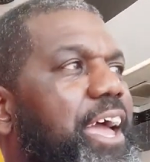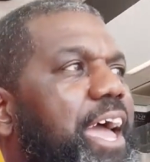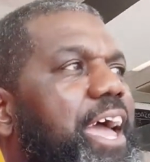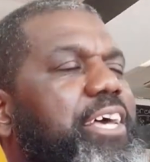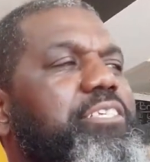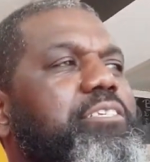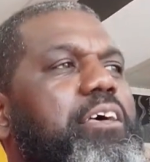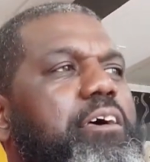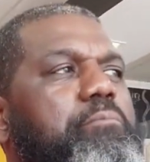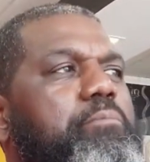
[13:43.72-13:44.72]
as
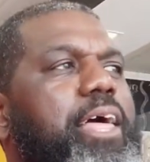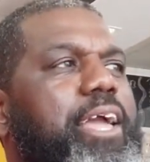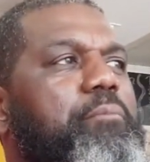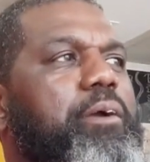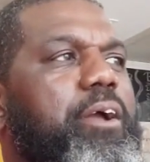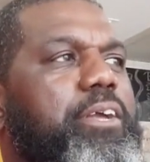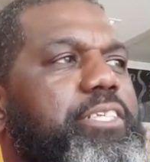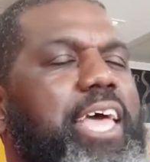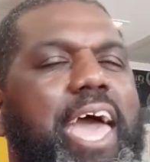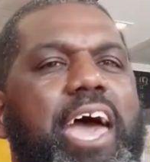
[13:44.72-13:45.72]
uh, black
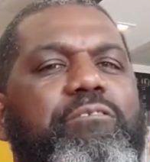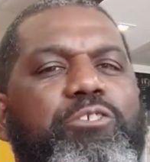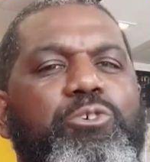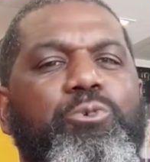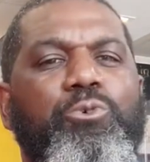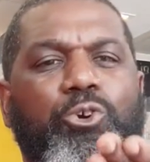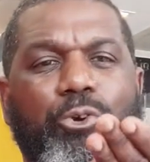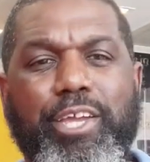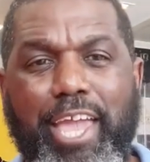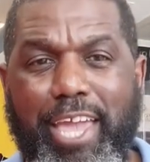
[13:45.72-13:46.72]
Americans, have to
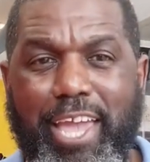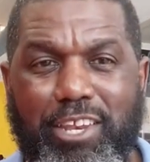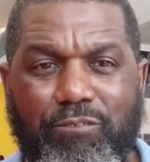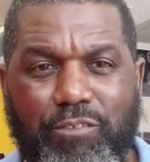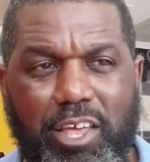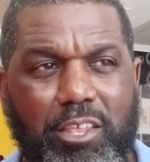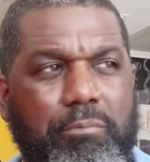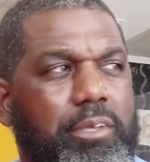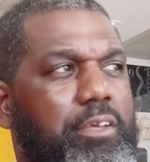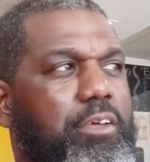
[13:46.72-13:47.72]
create and
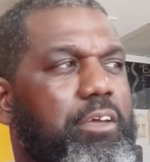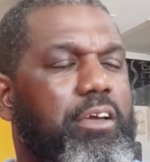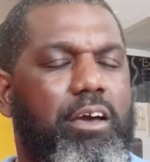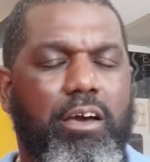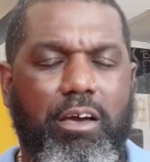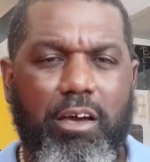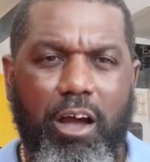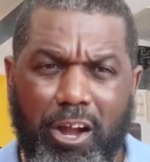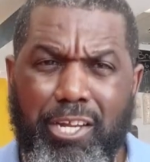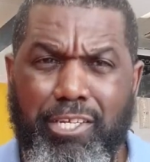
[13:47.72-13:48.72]
develop
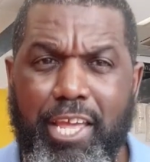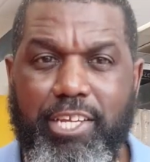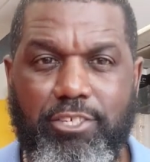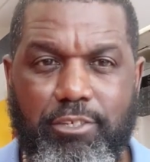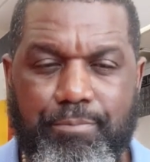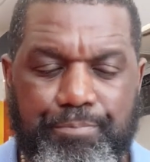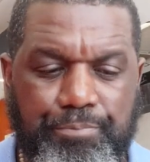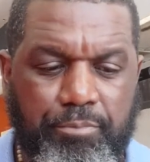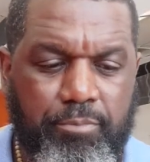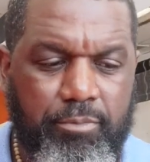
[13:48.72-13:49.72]
our connection.
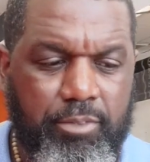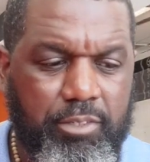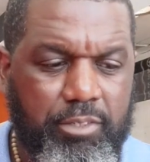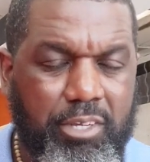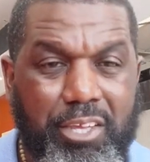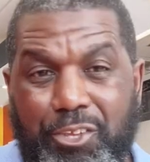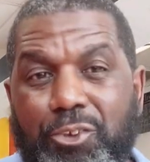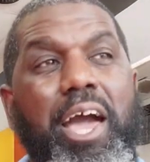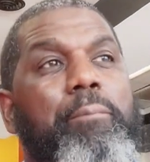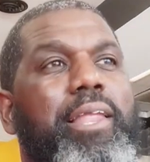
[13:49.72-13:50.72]

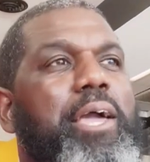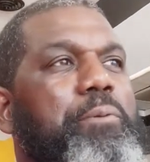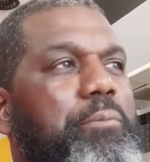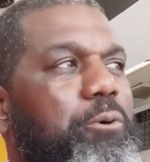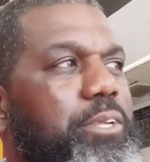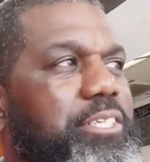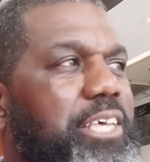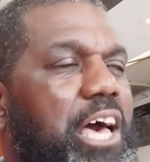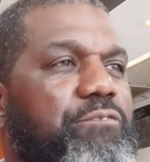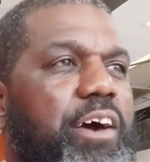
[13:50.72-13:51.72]
You got black people on
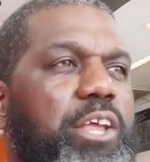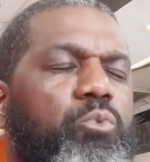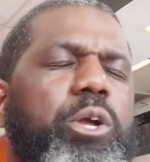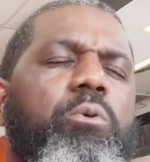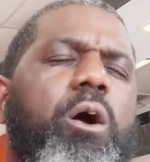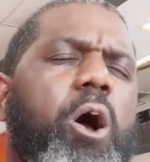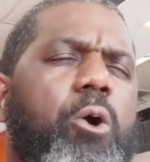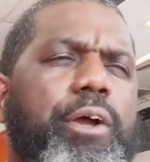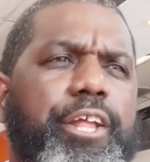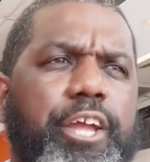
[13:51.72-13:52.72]
this side fighting. We were
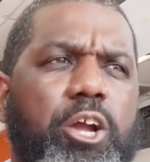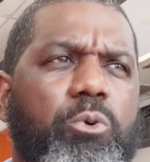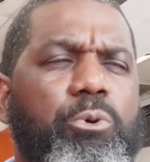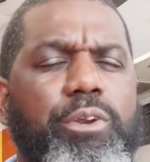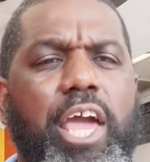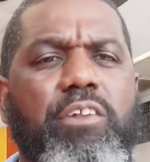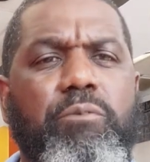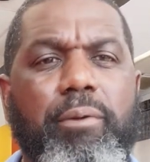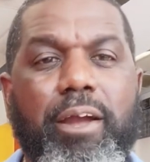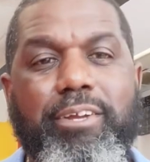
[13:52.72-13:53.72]
already here. We were Native
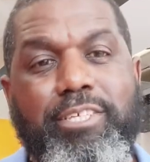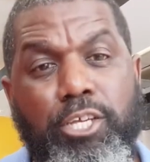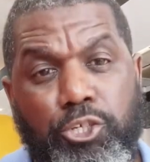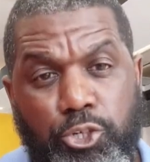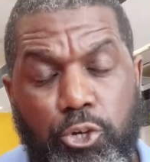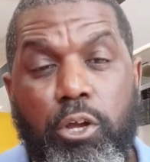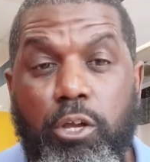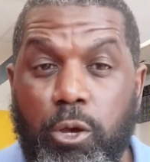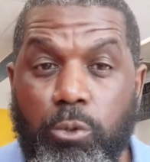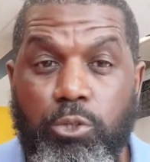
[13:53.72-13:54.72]
Americans. Sure,
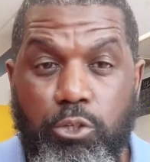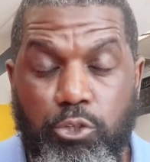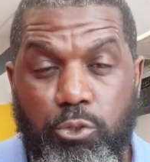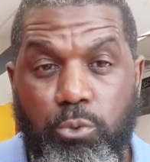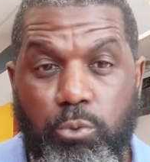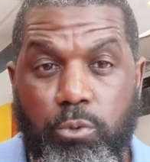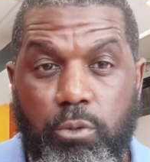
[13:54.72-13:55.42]
go to the Sioux